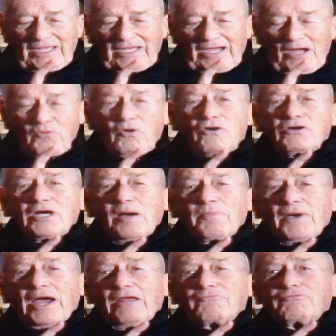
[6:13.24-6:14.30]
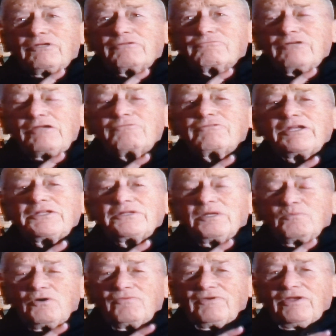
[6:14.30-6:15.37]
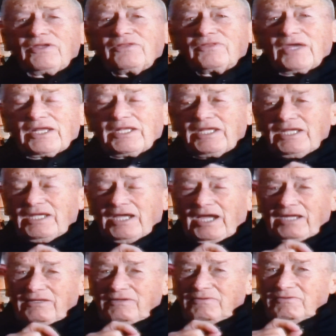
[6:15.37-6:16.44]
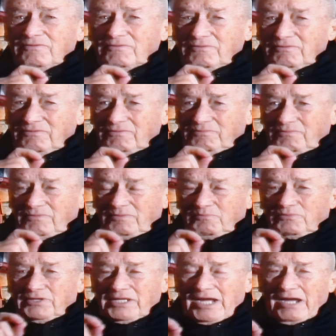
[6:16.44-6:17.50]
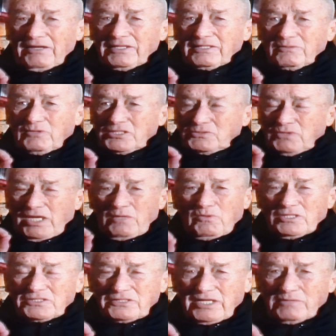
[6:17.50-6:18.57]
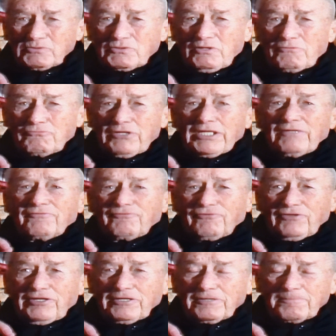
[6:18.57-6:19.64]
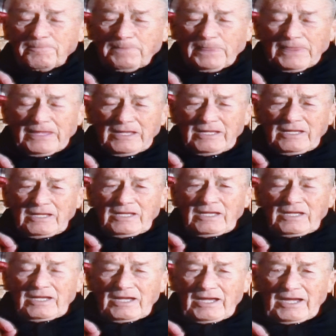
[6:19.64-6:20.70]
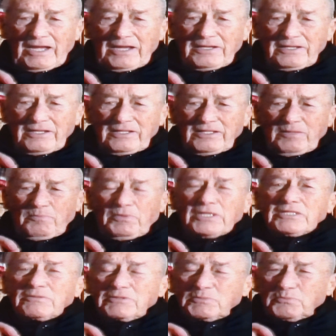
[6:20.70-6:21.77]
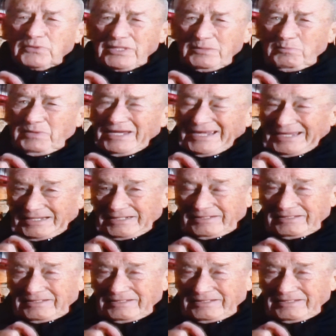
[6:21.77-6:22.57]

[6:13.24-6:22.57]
I woke up, I had rewritten a movie that he had put out. He wasn't in it, called Ring of Fear. And the picture was pretty bad.